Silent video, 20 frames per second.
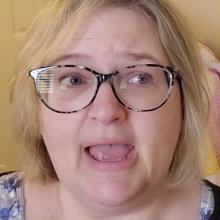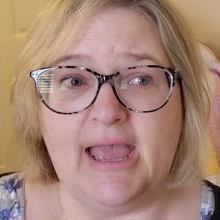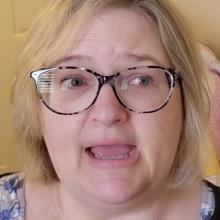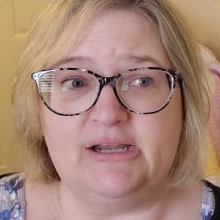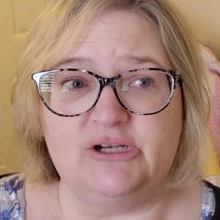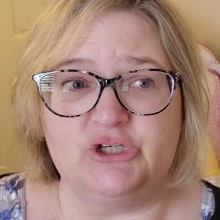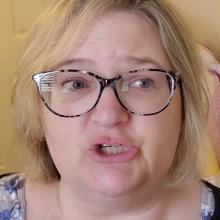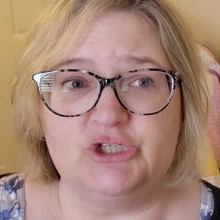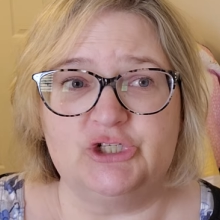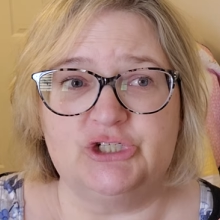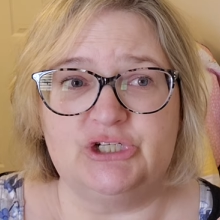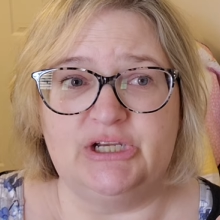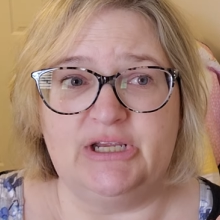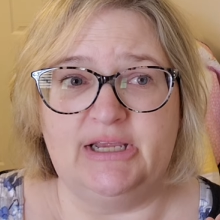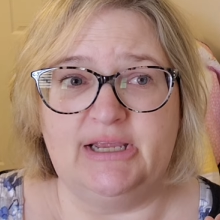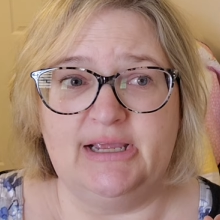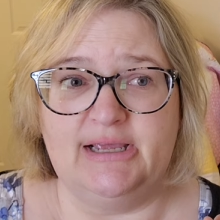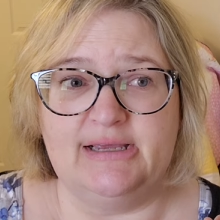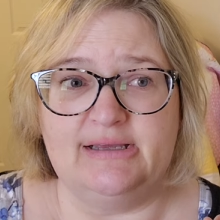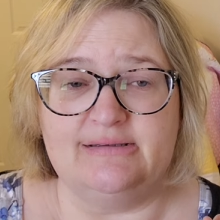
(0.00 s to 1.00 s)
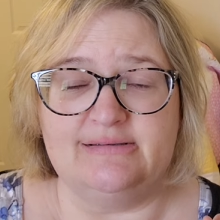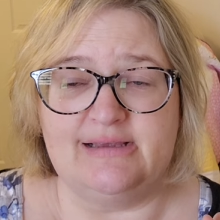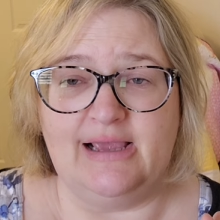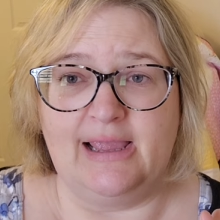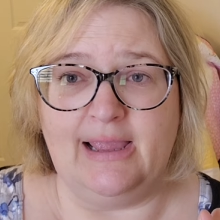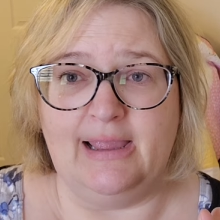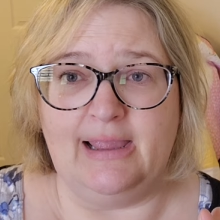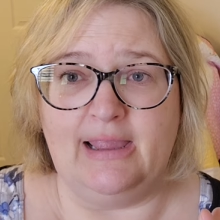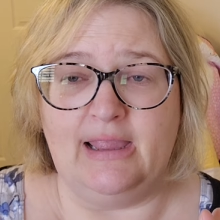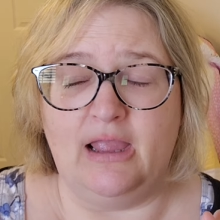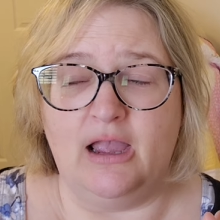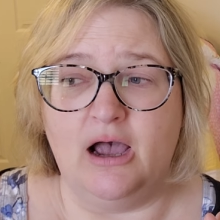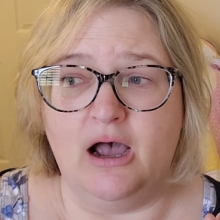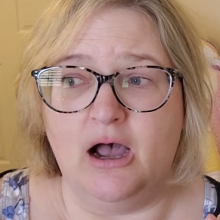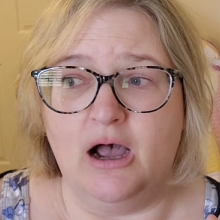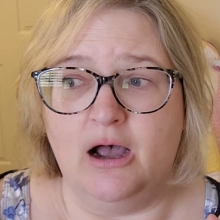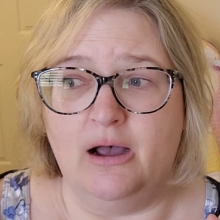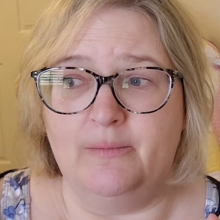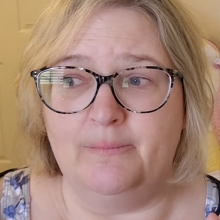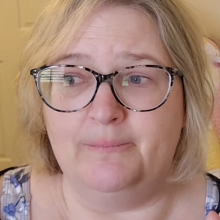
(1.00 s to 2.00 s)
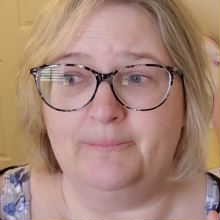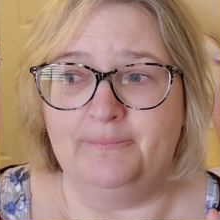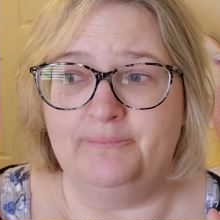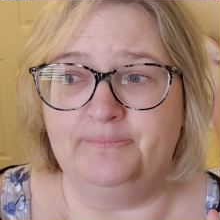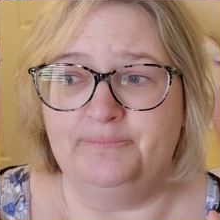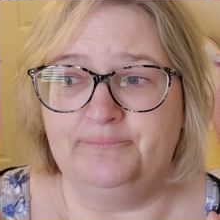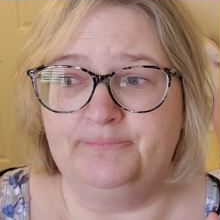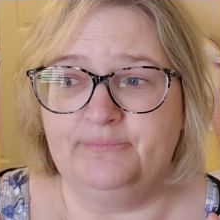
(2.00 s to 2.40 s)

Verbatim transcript: And she is a um,